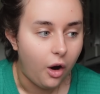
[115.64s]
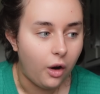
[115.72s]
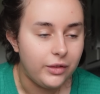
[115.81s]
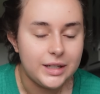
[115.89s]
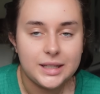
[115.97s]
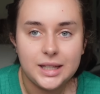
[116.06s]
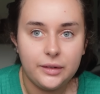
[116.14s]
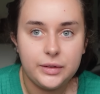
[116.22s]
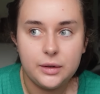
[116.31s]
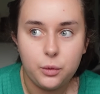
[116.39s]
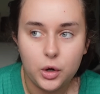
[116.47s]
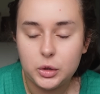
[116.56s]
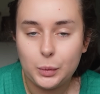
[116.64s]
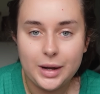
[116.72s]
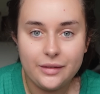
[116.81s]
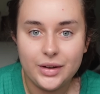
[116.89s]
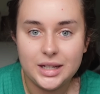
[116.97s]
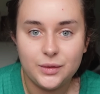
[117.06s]
obviously if you've watched
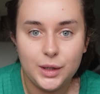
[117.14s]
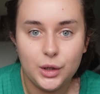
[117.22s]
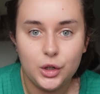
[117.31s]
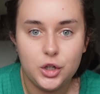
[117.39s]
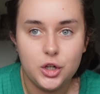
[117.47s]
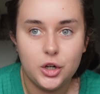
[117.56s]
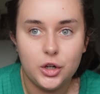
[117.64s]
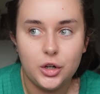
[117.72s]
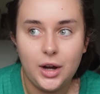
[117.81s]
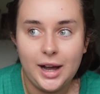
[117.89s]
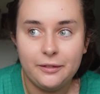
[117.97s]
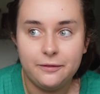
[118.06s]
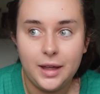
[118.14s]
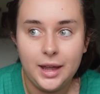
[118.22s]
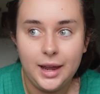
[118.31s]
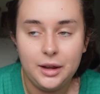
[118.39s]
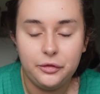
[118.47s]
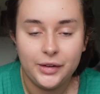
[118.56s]
previous videos, you know
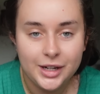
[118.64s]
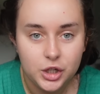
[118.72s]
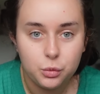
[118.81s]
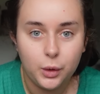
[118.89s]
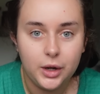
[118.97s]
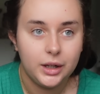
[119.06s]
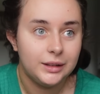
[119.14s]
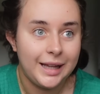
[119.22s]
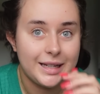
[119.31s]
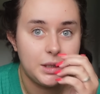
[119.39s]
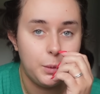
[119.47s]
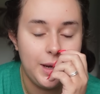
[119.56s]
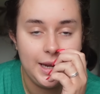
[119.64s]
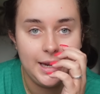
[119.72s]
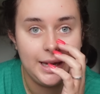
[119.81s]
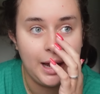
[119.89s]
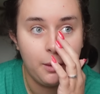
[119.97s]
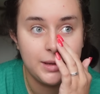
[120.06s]
I finished work last
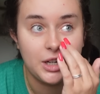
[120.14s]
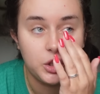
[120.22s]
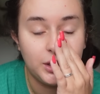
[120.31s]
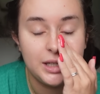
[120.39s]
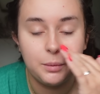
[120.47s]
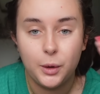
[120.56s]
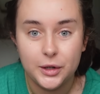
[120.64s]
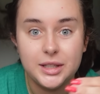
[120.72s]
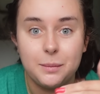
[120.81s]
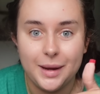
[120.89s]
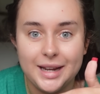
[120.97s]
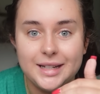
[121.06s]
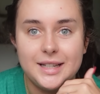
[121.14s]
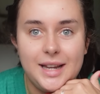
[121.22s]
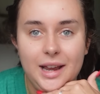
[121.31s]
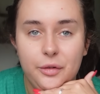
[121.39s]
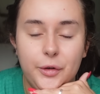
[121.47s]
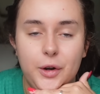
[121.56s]
week. I was actually supposed to be in
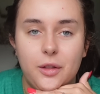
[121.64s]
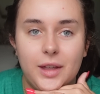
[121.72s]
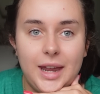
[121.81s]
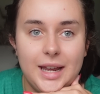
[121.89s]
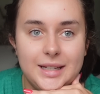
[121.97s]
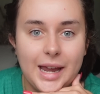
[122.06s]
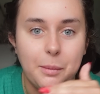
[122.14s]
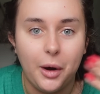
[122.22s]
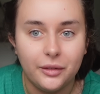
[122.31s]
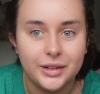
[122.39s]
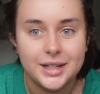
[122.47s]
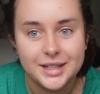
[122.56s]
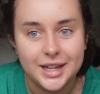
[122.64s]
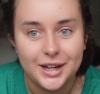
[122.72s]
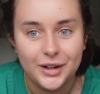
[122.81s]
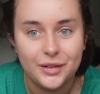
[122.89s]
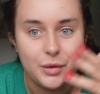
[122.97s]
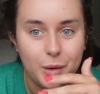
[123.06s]
today for another kit day, but obviously, you
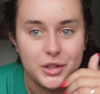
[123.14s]
know, if you